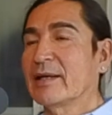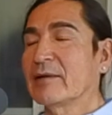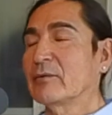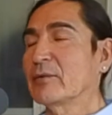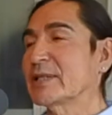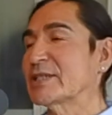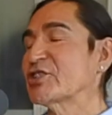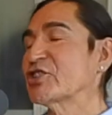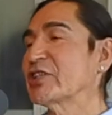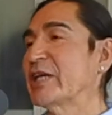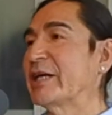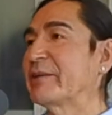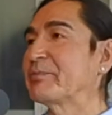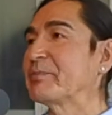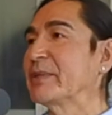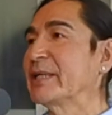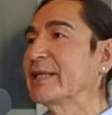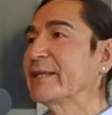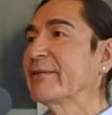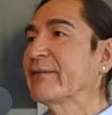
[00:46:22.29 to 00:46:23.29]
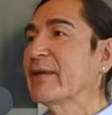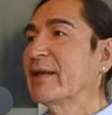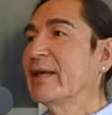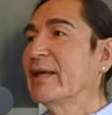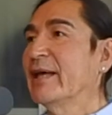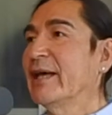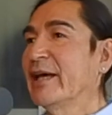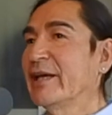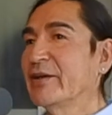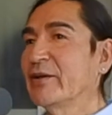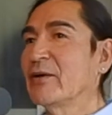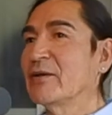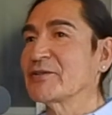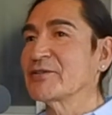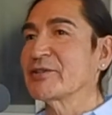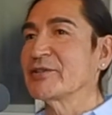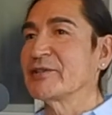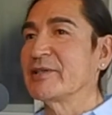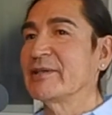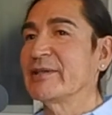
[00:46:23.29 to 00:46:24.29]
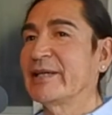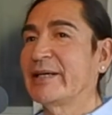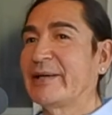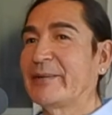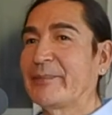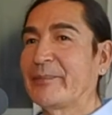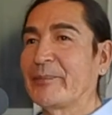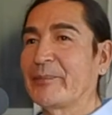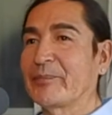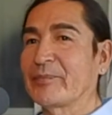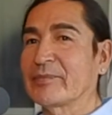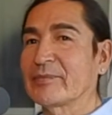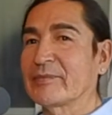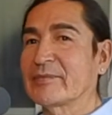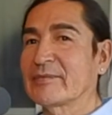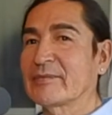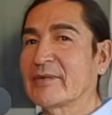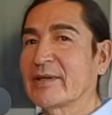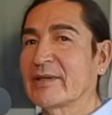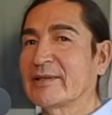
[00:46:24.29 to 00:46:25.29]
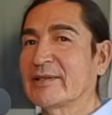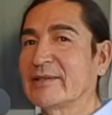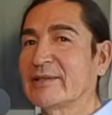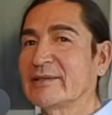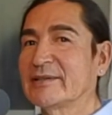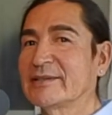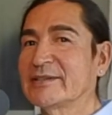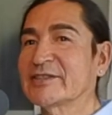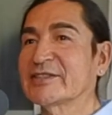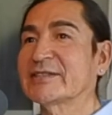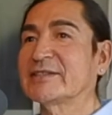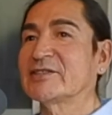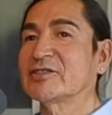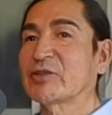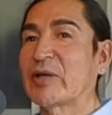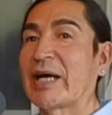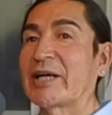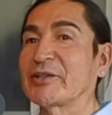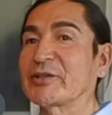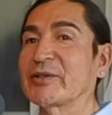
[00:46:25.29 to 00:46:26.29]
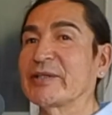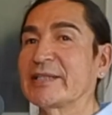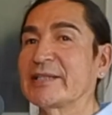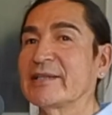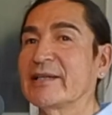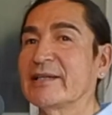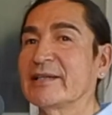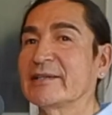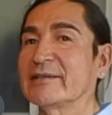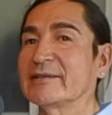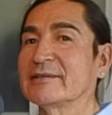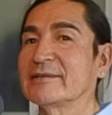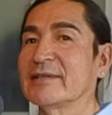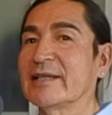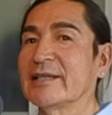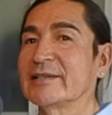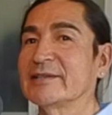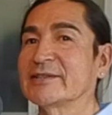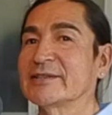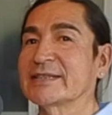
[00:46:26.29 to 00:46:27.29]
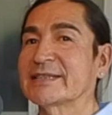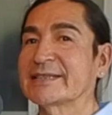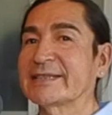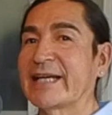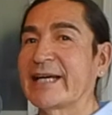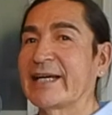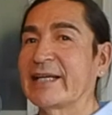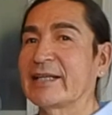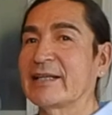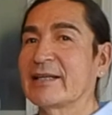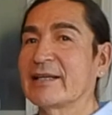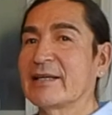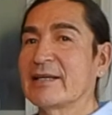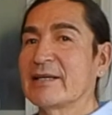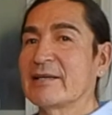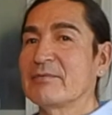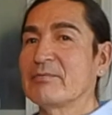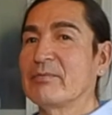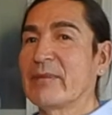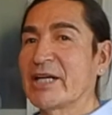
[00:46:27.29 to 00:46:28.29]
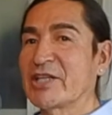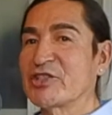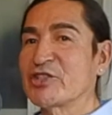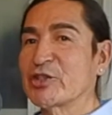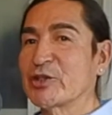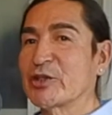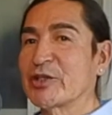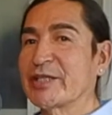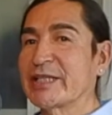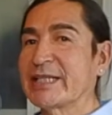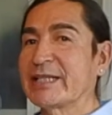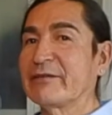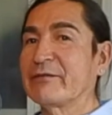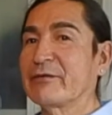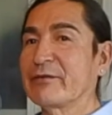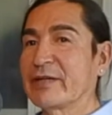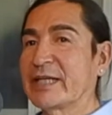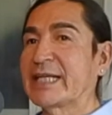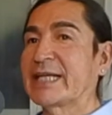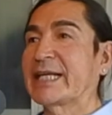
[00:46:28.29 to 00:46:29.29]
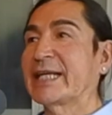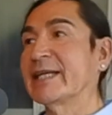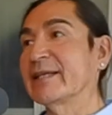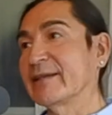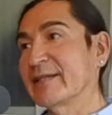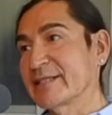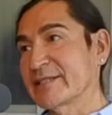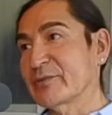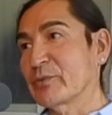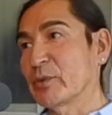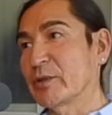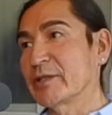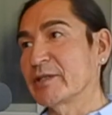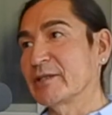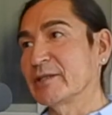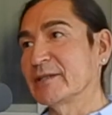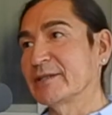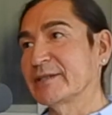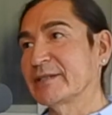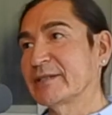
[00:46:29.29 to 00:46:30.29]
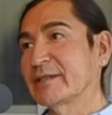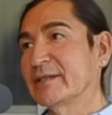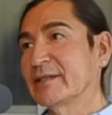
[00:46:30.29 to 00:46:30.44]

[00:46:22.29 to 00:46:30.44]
what shaped me, also and just trying to understand my journey in fitting in this world.